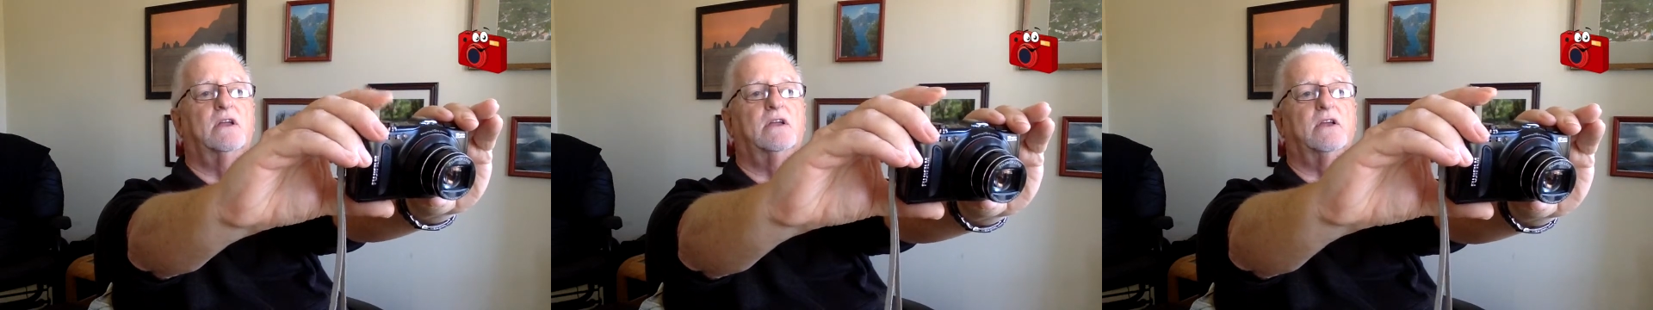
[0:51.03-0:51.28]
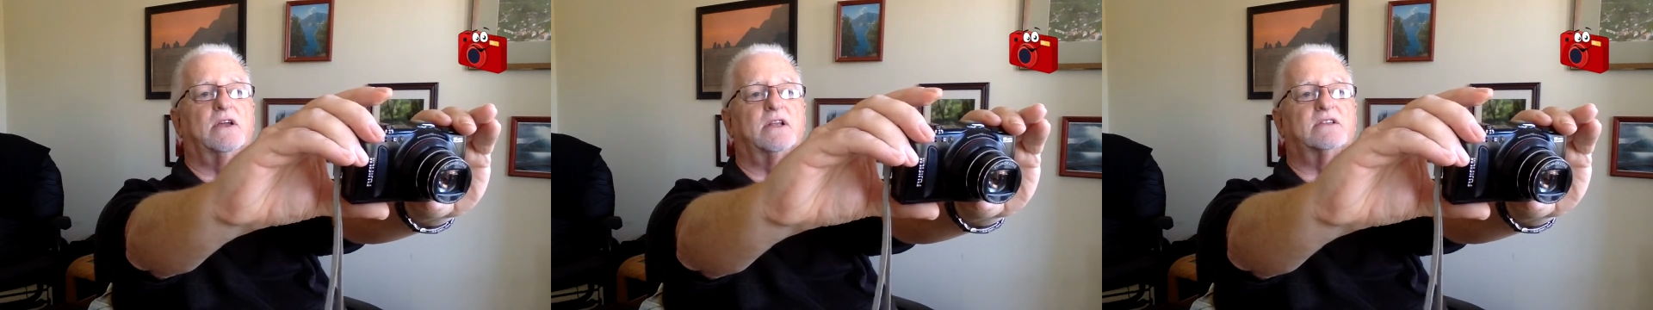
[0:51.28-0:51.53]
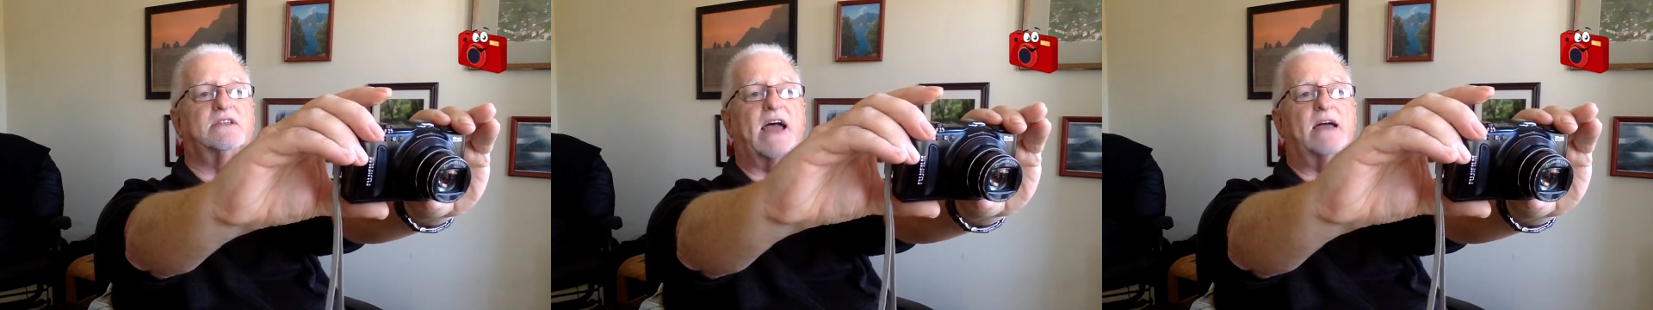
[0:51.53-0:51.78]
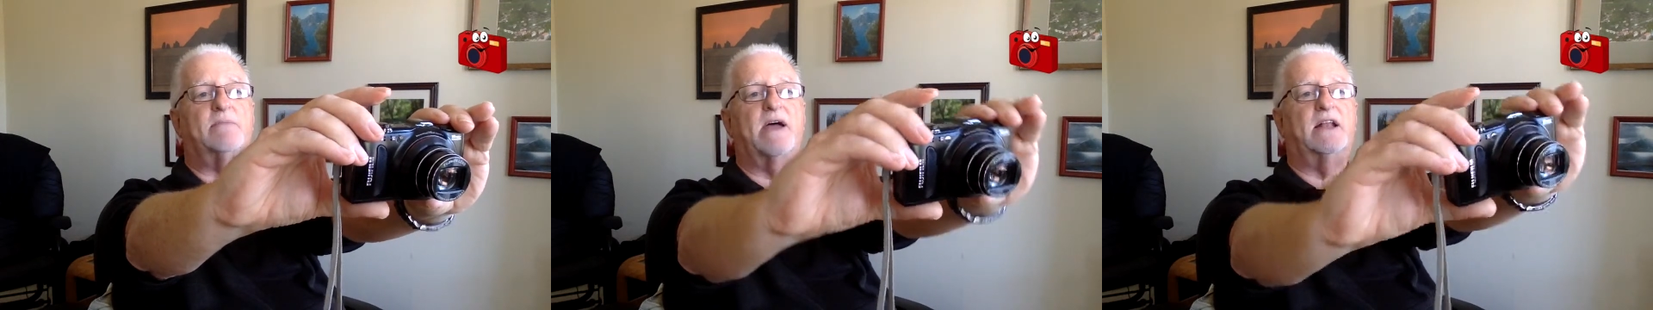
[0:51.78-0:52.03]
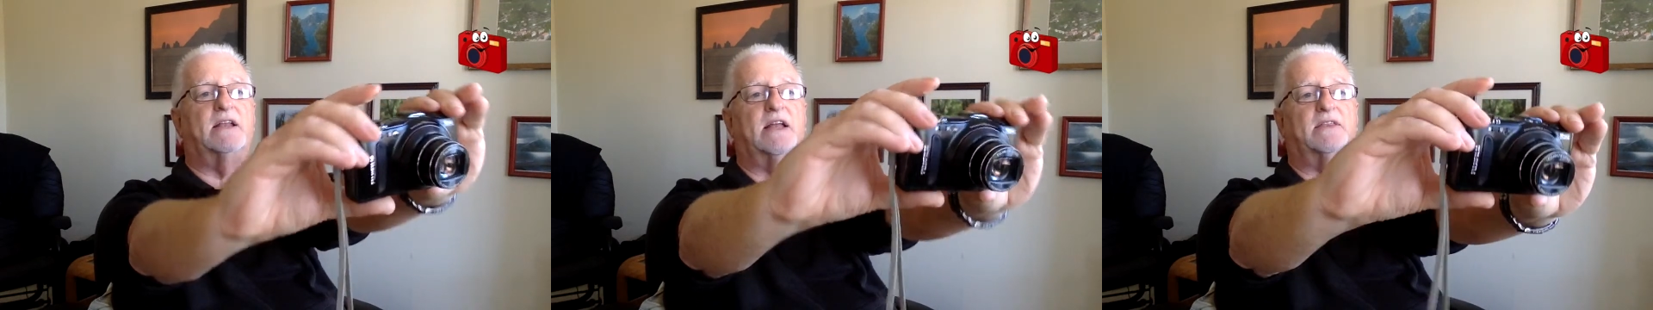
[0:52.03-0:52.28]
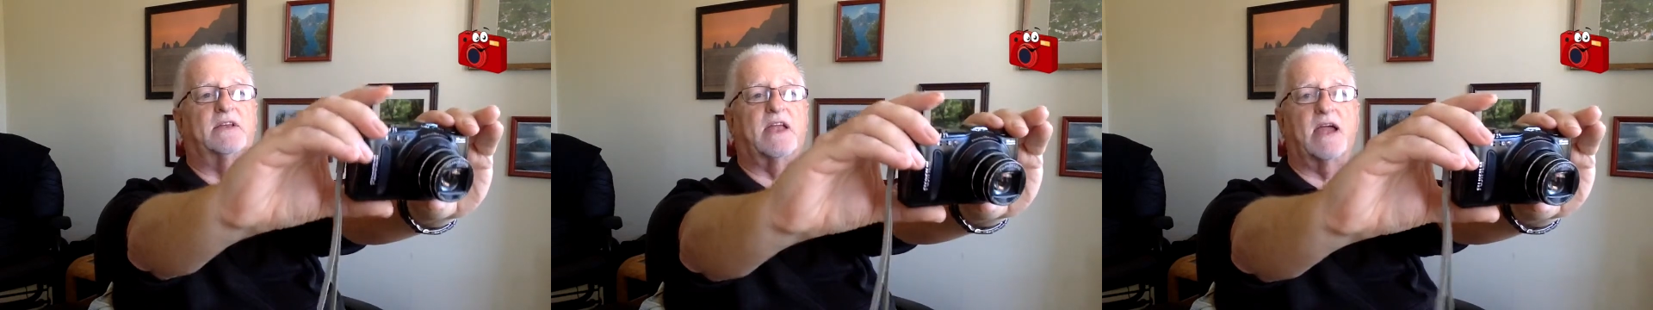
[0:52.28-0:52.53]
you're going to stab at it,
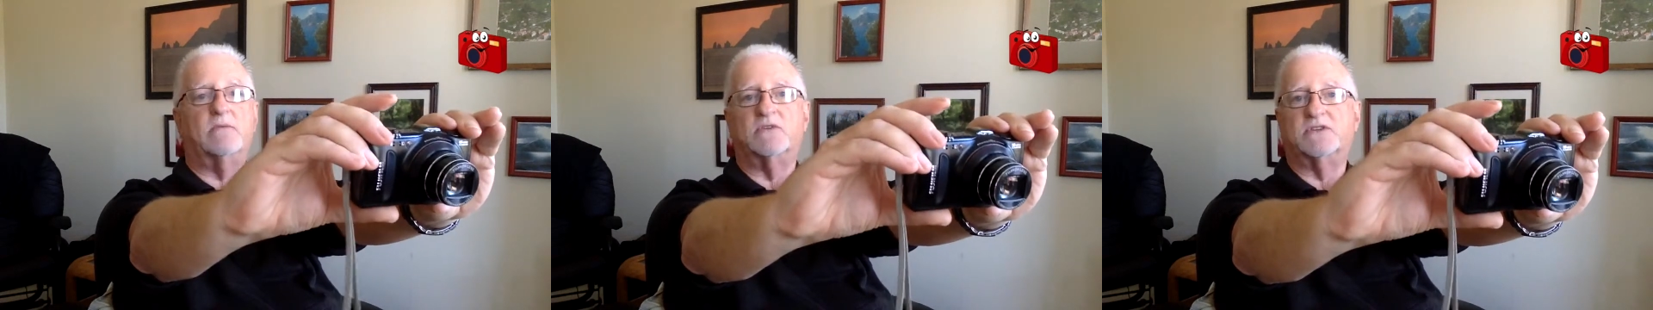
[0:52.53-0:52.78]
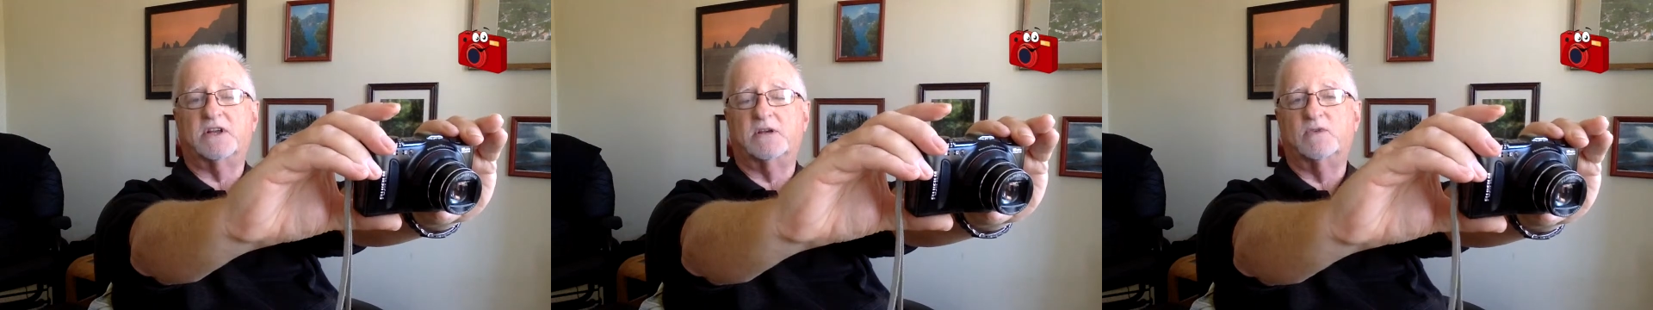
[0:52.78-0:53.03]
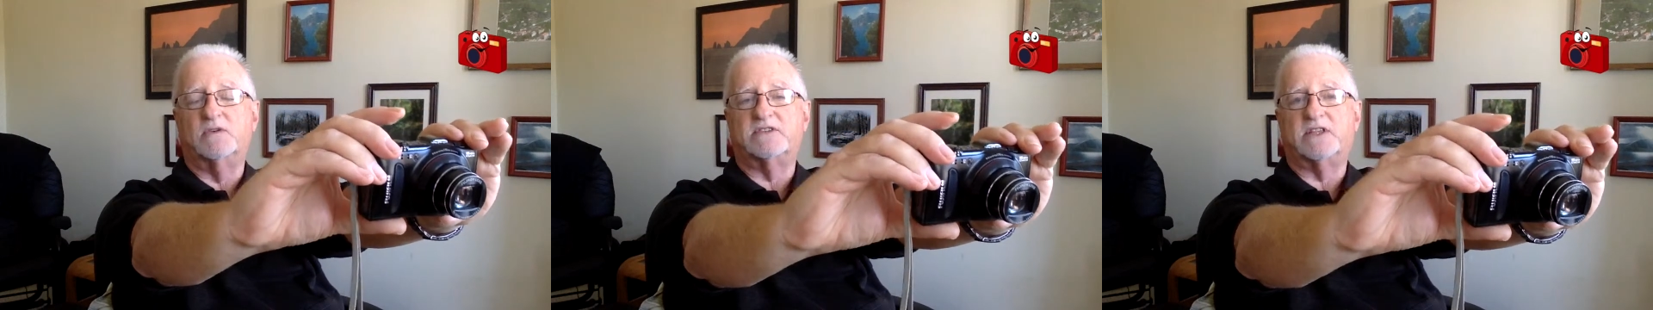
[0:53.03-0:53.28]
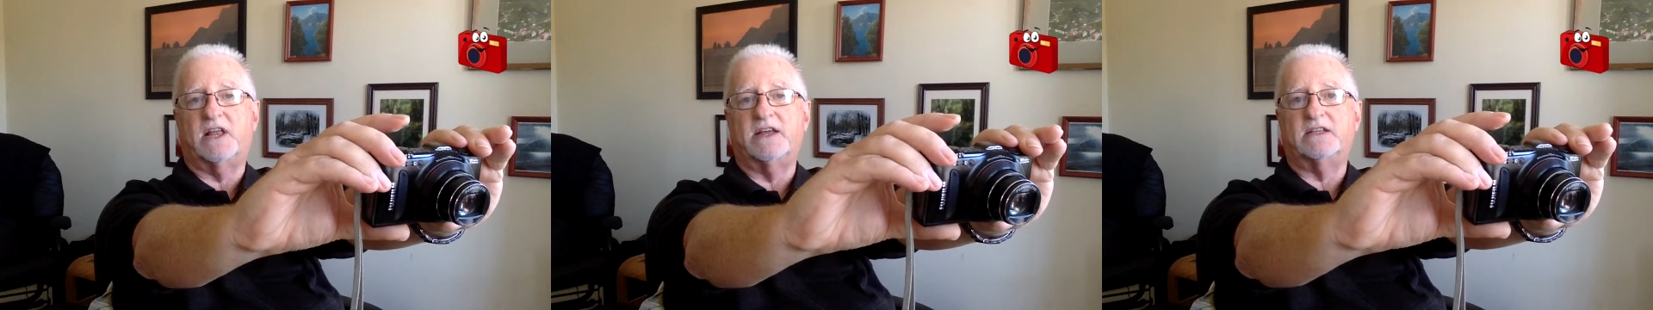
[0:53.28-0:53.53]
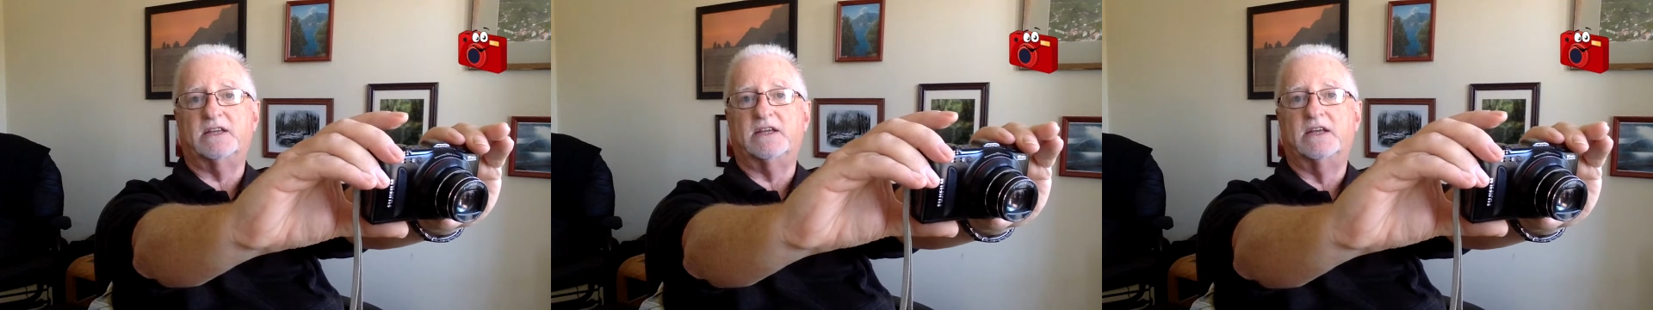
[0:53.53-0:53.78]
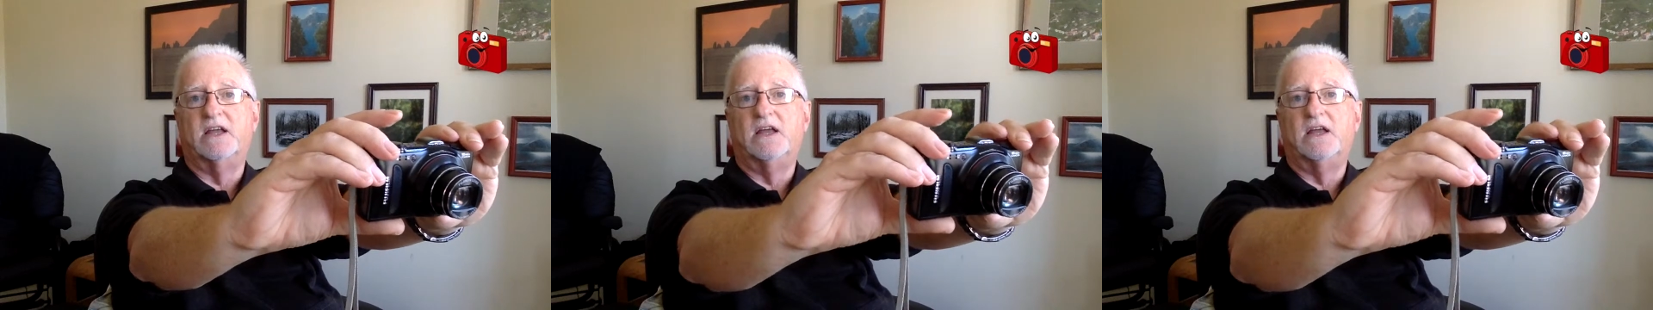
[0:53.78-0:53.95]
and the camera's going to move slightly.